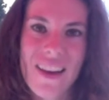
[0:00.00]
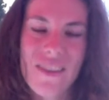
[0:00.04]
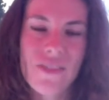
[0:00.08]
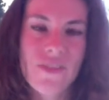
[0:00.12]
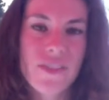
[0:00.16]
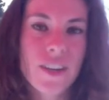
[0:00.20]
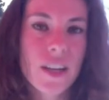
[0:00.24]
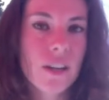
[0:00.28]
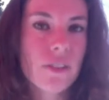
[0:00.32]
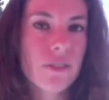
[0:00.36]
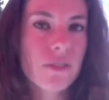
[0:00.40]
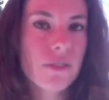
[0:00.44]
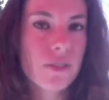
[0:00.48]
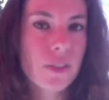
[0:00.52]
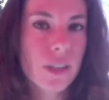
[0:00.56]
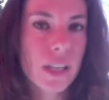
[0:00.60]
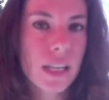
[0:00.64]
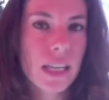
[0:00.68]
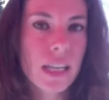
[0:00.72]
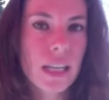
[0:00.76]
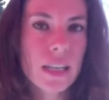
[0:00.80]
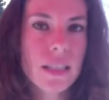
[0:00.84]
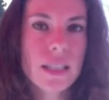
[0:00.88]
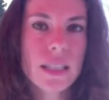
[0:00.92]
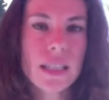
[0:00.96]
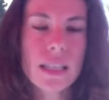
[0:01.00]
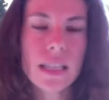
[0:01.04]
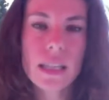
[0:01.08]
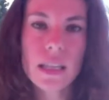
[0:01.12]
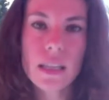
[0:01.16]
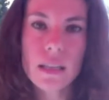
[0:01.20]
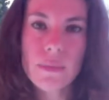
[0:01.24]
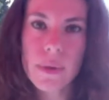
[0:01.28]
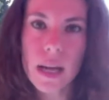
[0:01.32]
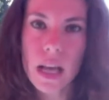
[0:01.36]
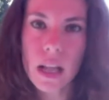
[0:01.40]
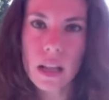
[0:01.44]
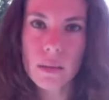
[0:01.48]
Feel free to
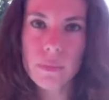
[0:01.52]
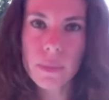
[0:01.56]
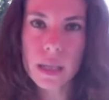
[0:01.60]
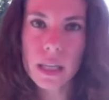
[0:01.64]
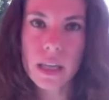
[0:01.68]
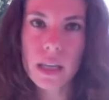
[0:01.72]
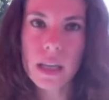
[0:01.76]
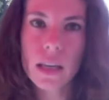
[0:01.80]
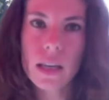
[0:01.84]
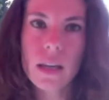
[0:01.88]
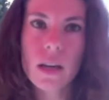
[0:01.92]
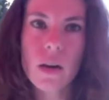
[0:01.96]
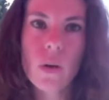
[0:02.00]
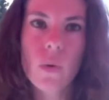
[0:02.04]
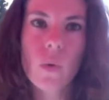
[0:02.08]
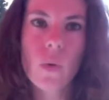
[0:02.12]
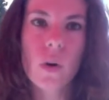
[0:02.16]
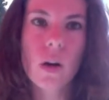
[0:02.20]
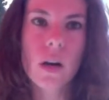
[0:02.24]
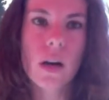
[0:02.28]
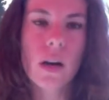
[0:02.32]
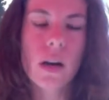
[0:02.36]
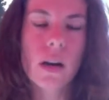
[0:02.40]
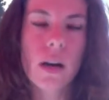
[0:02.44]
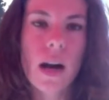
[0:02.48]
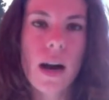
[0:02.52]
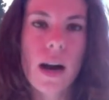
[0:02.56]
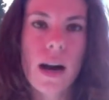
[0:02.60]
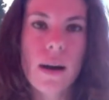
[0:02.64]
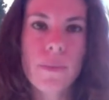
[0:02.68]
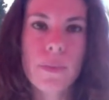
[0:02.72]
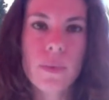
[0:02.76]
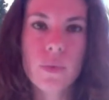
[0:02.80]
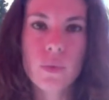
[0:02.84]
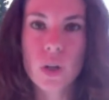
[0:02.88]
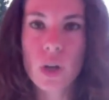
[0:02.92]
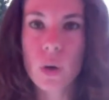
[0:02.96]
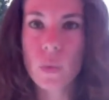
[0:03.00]
email me or,
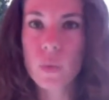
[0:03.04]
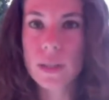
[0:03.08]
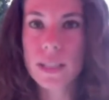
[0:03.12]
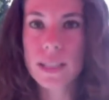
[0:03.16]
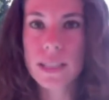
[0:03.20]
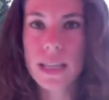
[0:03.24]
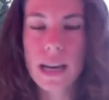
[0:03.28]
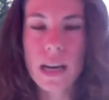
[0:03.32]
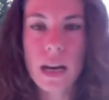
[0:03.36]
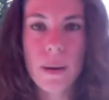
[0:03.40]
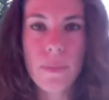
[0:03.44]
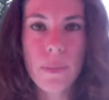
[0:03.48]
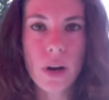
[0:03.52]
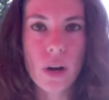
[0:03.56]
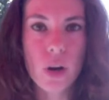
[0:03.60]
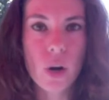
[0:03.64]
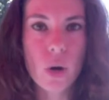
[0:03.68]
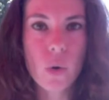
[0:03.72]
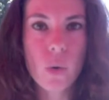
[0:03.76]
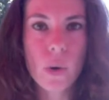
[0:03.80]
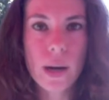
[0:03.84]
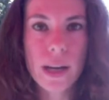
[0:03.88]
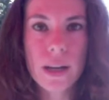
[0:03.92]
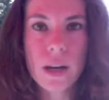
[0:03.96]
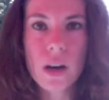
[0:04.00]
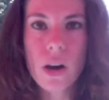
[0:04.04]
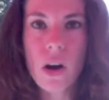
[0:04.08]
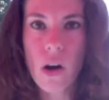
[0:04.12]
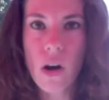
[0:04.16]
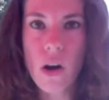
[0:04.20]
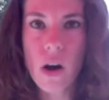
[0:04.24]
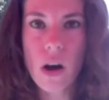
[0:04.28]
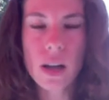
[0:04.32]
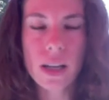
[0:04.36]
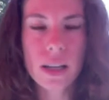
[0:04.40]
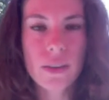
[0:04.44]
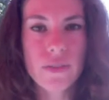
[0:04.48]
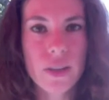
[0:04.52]
um, you know, we'll set up a quick
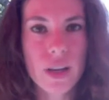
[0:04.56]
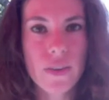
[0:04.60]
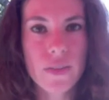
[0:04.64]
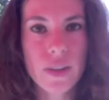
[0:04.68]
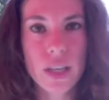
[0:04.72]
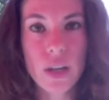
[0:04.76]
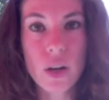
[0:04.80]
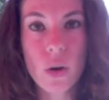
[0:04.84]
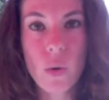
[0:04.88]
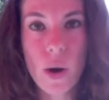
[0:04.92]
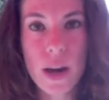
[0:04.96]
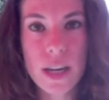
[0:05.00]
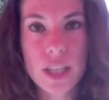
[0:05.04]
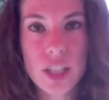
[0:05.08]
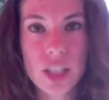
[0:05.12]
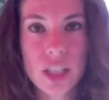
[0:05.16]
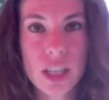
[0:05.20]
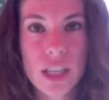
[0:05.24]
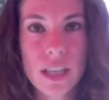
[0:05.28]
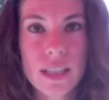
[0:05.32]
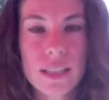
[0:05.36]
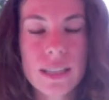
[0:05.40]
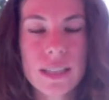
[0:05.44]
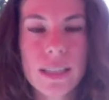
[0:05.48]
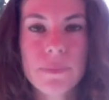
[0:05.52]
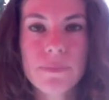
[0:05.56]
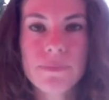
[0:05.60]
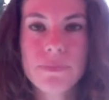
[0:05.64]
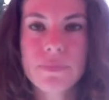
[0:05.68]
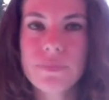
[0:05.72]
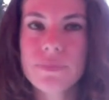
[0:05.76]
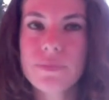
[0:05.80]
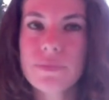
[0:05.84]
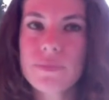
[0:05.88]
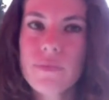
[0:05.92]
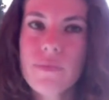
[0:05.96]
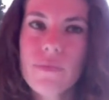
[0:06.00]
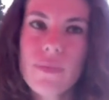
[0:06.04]
call if you have any questions
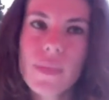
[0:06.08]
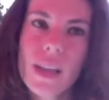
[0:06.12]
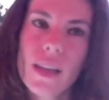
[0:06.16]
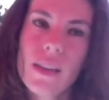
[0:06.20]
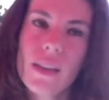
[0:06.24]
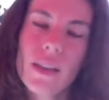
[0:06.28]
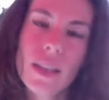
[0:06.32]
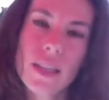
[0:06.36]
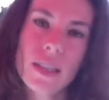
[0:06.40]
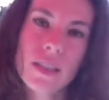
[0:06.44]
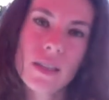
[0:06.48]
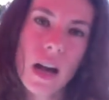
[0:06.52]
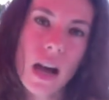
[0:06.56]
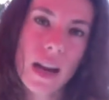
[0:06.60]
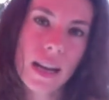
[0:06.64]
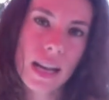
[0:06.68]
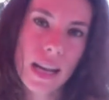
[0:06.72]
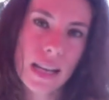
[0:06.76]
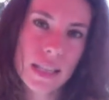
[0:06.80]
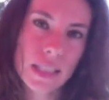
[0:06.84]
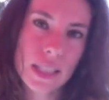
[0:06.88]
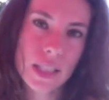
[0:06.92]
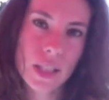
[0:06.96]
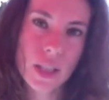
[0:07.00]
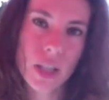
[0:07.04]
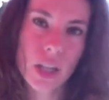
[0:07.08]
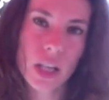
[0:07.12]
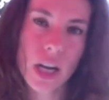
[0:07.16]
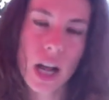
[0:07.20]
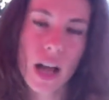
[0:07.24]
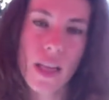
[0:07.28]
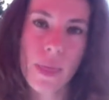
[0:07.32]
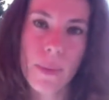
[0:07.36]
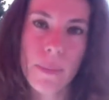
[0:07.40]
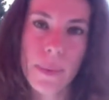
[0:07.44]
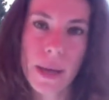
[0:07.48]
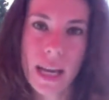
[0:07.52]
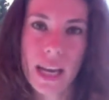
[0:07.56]
that are not answered
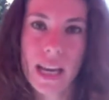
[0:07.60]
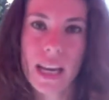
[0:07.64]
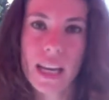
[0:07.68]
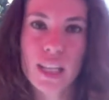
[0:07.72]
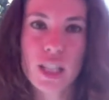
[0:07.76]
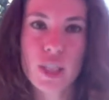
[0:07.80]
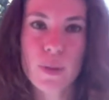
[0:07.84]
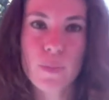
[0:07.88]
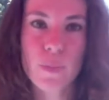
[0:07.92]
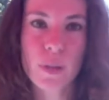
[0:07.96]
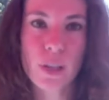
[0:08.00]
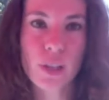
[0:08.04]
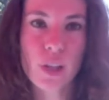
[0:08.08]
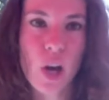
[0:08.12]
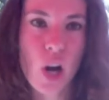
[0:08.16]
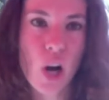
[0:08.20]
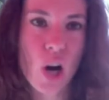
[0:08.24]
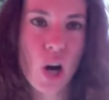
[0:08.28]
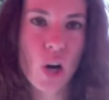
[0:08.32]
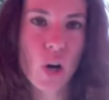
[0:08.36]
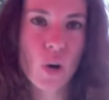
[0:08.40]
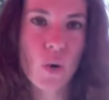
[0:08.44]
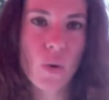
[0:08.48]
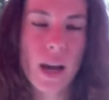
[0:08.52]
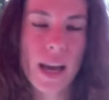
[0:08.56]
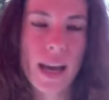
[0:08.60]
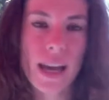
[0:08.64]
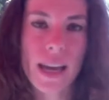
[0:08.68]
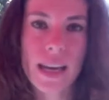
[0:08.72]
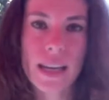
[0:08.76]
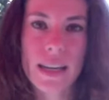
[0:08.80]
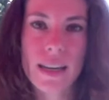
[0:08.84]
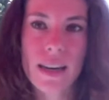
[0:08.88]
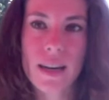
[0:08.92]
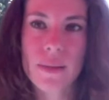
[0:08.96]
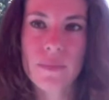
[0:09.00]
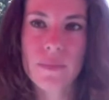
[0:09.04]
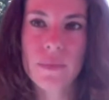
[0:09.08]
on the page below
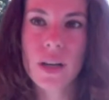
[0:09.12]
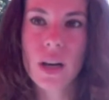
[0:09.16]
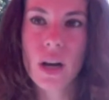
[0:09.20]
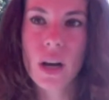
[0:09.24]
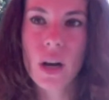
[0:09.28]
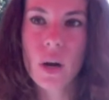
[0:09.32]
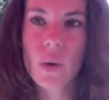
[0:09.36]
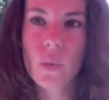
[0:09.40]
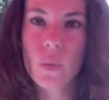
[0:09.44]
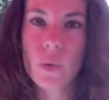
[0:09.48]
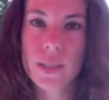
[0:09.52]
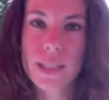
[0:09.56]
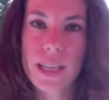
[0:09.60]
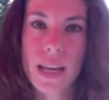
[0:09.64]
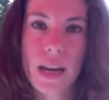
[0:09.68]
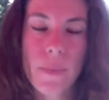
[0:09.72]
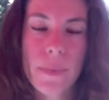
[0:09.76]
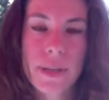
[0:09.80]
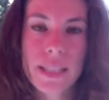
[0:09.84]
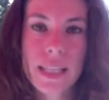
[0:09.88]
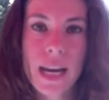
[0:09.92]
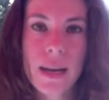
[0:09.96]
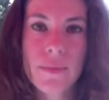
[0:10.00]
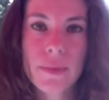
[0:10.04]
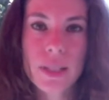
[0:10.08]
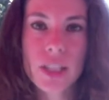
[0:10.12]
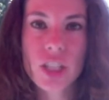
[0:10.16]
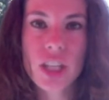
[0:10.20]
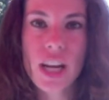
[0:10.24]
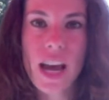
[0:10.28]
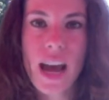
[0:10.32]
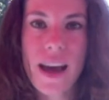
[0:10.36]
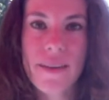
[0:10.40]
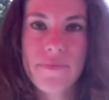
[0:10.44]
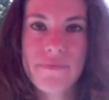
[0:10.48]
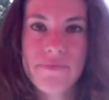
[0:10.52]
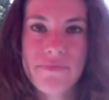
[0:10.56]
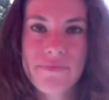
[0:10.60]
and um, We'll set up a time to
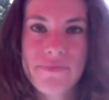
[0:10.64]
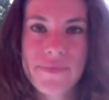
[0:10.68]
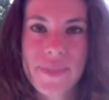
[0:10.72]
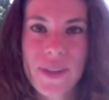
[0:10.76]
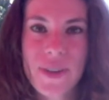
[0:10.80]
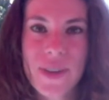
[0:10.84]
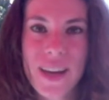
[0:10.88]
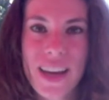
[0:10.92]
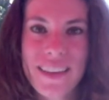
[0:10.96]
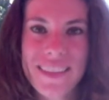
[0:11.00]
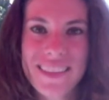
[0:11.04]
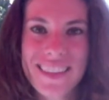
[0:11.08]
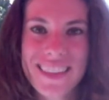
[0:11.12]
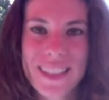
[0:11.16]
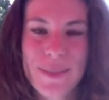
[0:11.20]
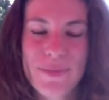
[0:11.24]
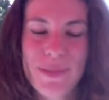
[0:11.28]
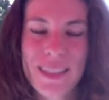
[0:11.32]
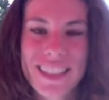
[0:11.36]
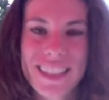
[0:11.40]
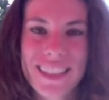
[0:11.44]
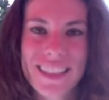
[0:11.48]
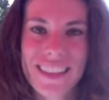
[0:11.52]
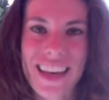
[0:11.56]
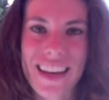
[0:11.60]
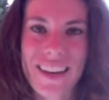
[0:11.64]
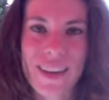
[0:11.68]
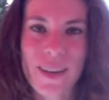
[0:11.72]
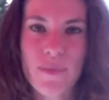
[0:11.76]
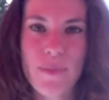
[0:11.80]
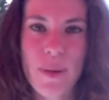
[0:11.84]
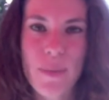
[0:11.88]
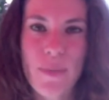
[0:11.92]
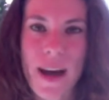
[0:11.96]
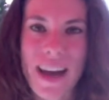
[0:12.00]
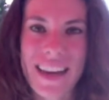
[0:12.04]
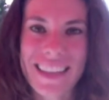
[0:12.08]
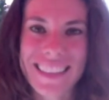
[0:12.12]
chat. Okay, I'll speak to you later.
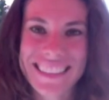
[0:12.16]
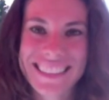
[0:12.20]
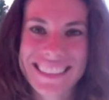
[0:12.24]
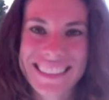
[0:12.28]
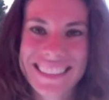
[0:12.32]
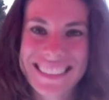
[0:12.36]
Bye-bye.